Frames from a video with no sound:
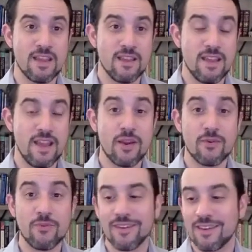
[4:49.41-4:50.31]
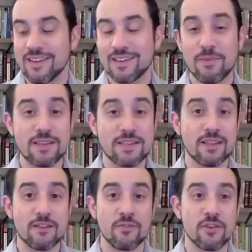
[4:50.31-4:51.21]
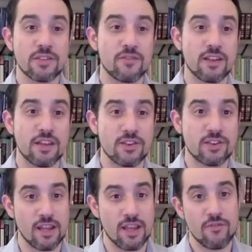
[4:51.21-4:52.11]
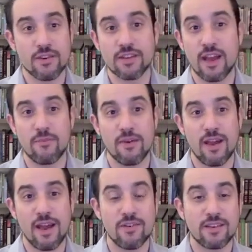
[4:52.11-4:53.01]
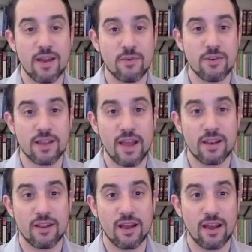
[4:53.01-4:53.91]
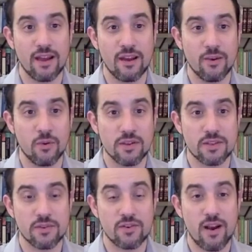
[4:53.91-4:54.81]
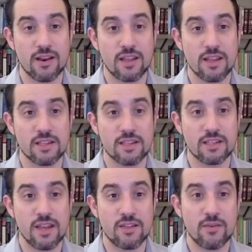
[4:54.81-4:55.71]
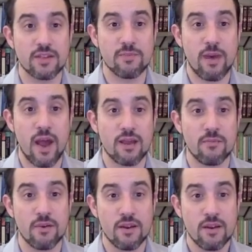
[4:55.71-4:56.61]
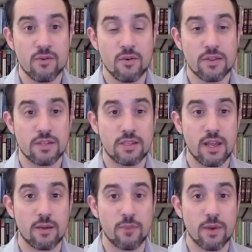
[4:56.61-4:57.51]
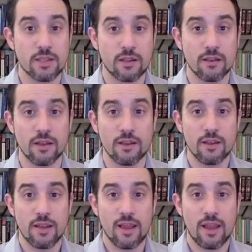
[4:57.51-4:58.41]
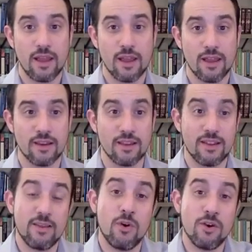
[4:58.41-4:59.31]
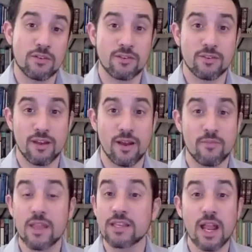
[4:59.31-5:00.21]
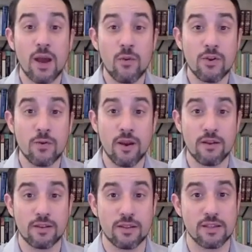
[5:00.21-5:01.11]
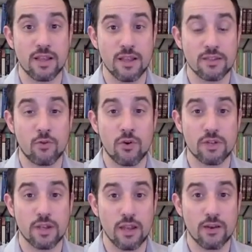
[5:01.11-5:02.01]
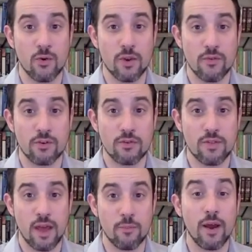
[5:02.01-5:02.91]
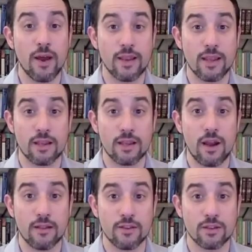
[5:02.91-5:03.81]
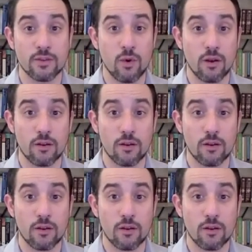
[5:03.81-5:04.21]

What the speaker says: Yeah, it's basically aversive conditioning. Every time your dad was grinding his teeth, I would smack him with a stick, basically, and it worked. That's not how we do parenting these days. Of course not. No, we never do that. But in college, it can work.